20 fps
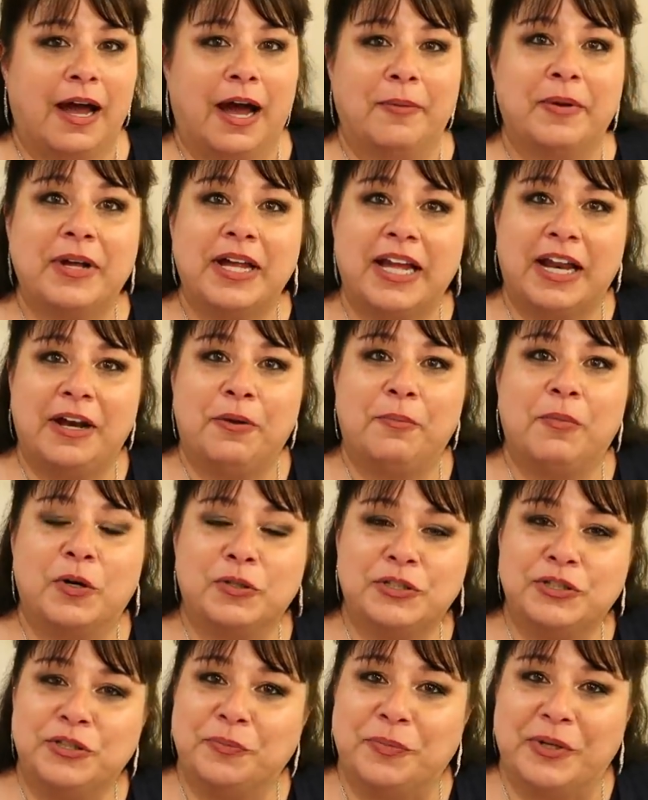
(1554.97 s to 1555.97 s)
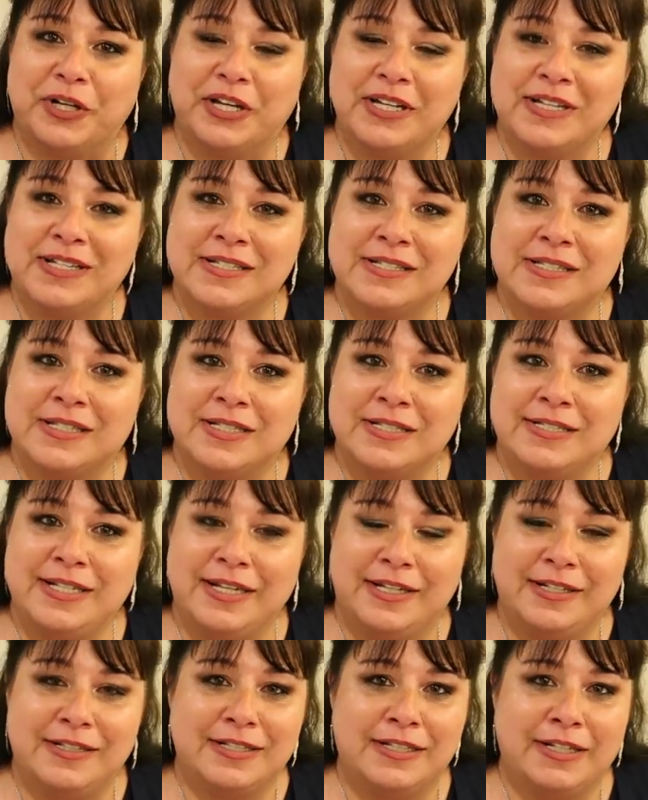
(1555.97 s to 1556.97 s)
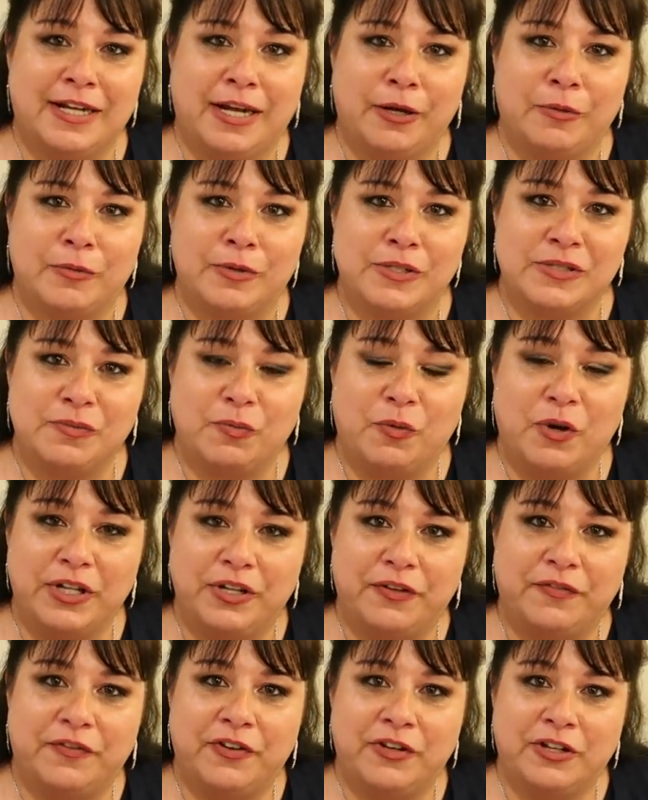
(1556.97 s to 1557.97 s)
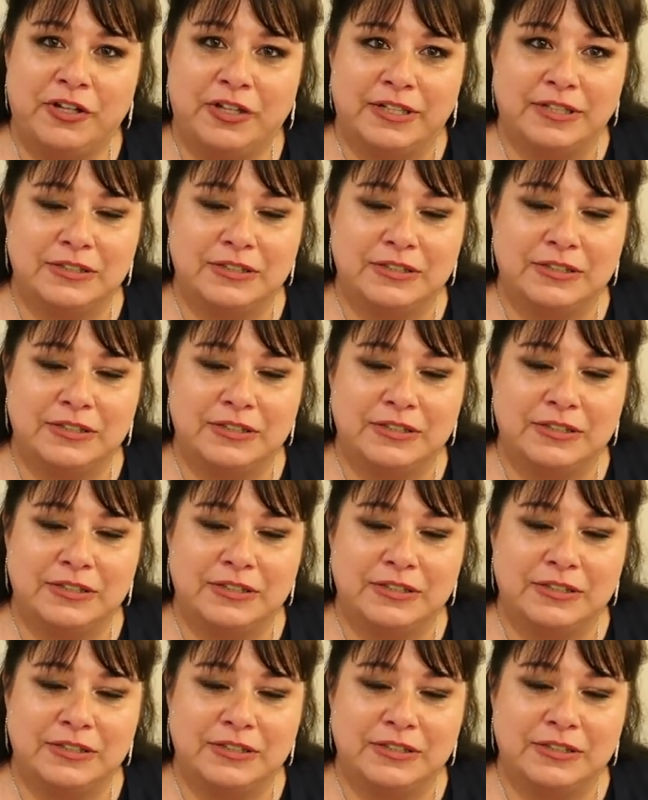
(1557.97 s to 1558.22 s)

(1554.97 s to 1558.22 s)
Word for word: I'm gonna get emotional because the dinner tonight was wonderful,